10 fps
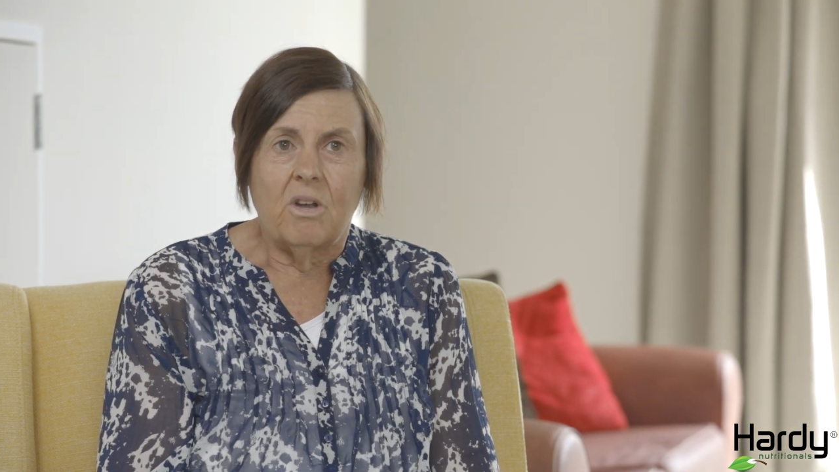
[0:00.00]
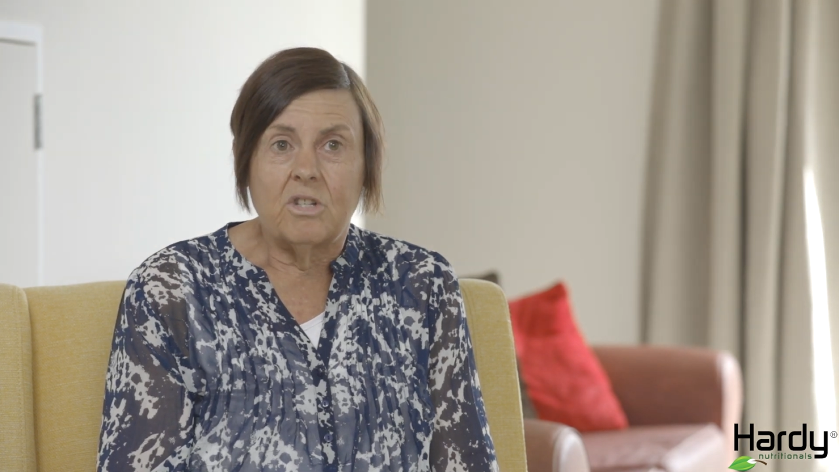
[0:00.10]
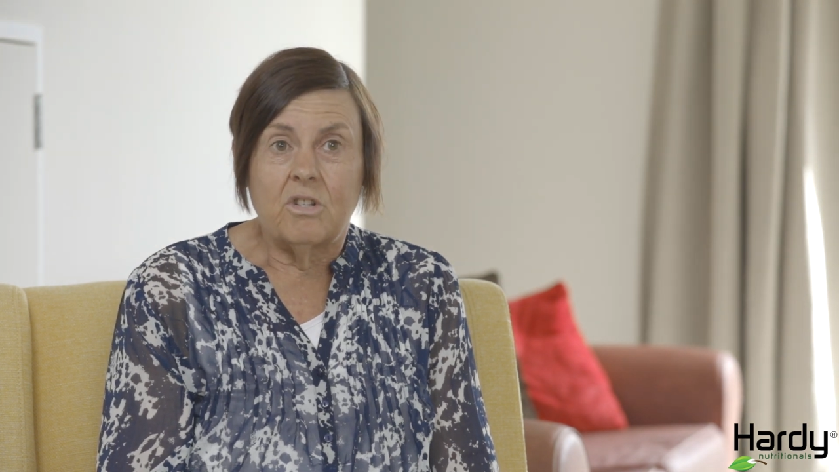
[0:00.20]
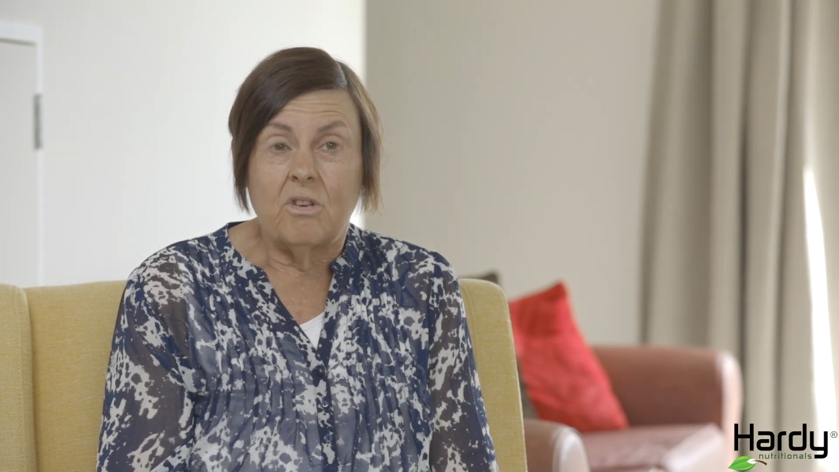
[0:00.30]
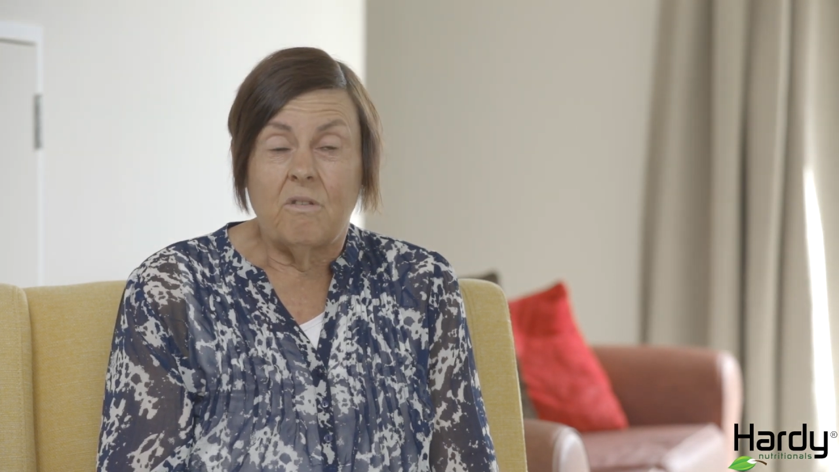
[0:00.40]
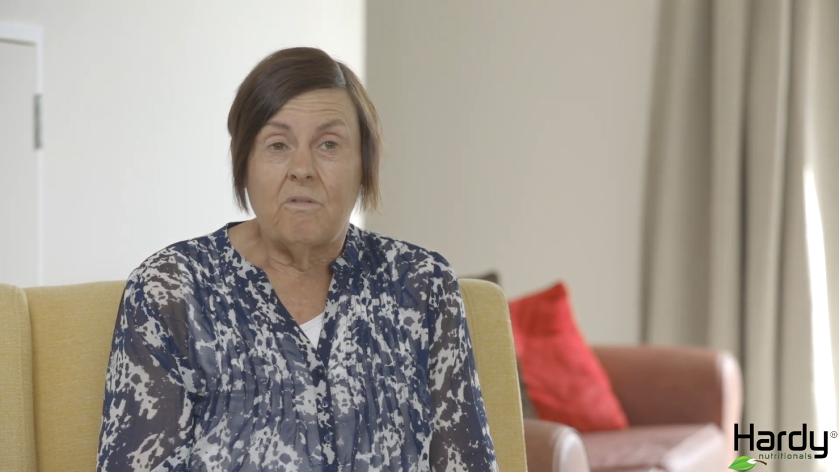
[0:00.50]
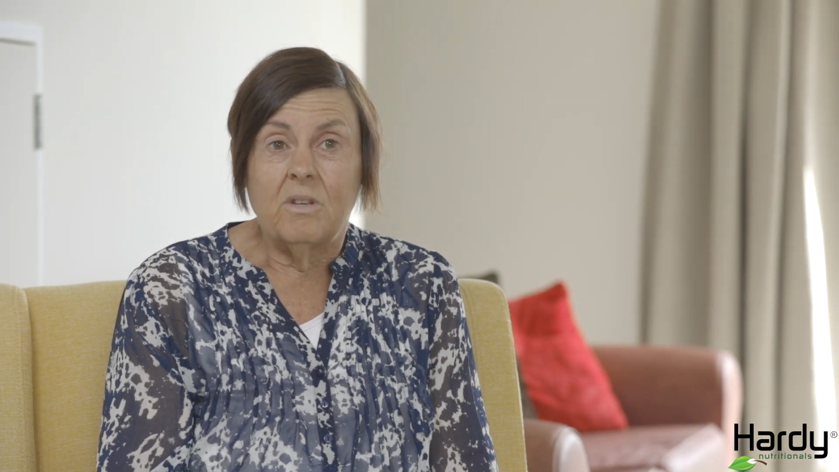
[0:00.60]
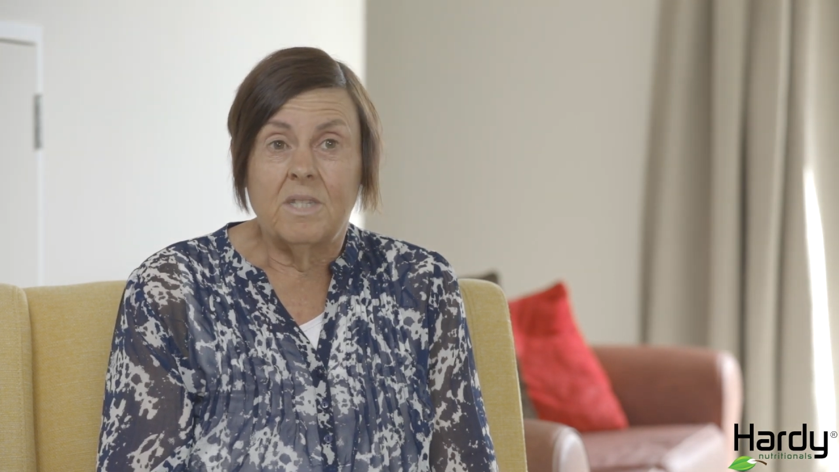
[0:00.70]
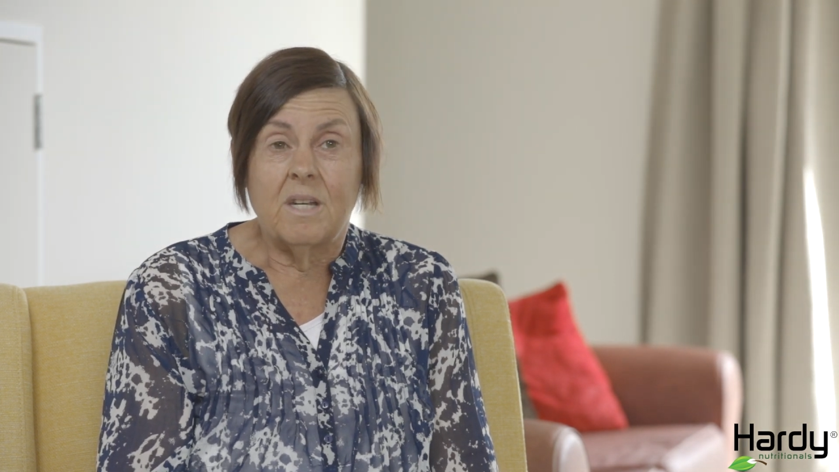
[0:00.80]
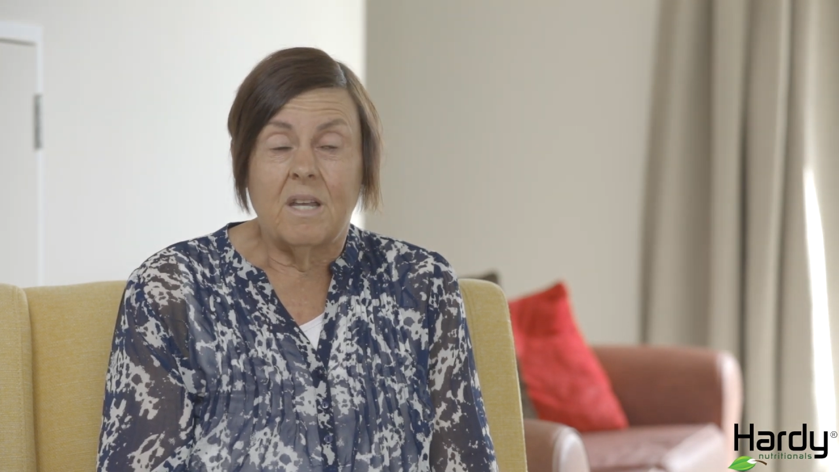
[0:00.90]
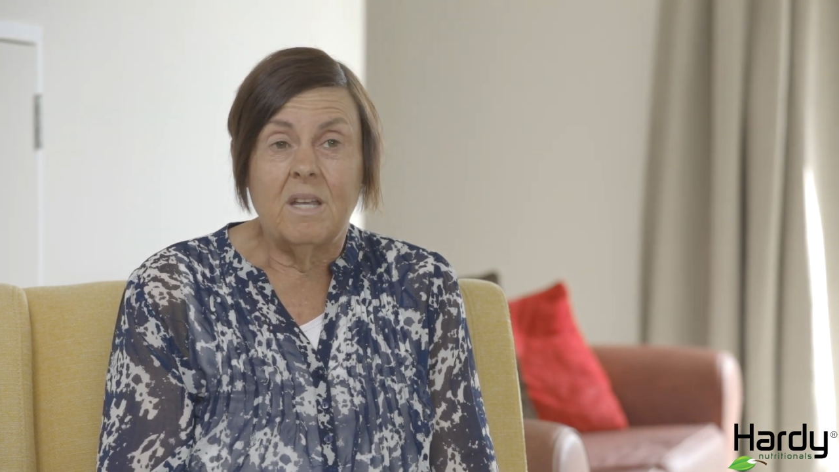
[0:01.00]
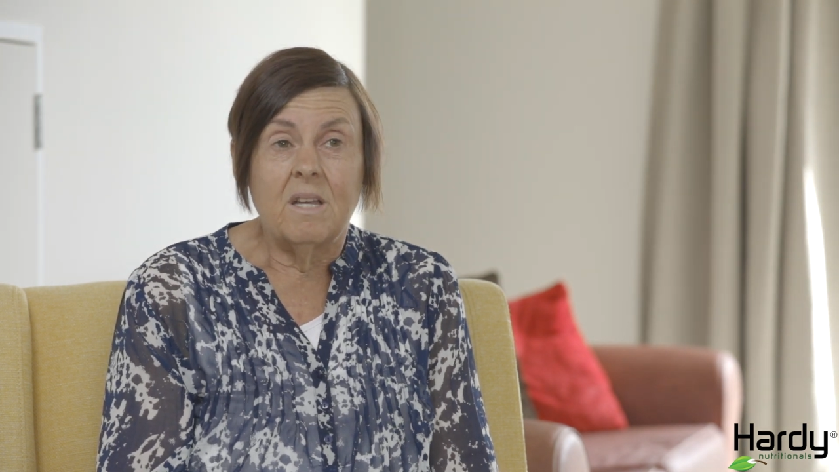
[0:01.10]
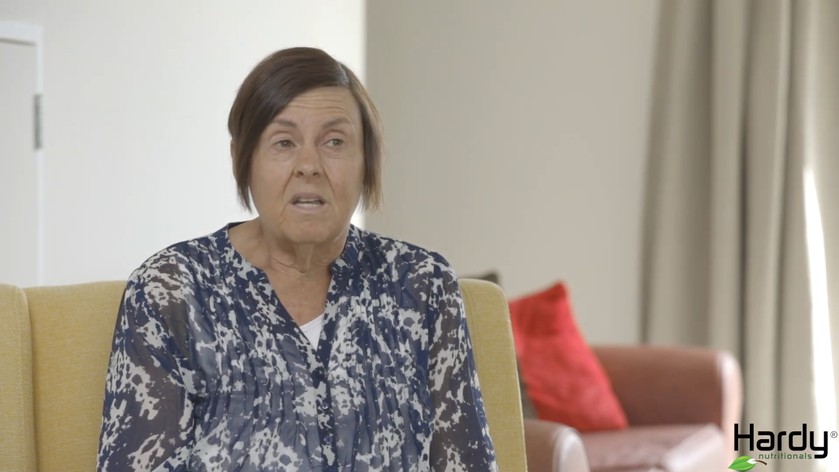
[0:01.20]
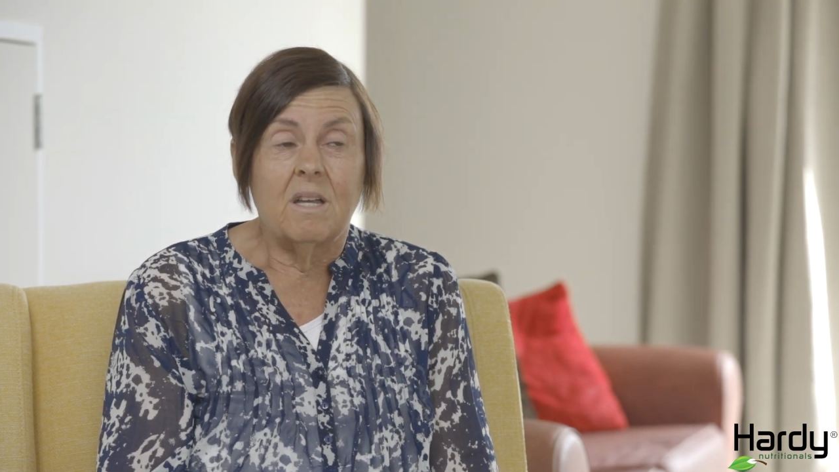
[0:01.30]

going to university,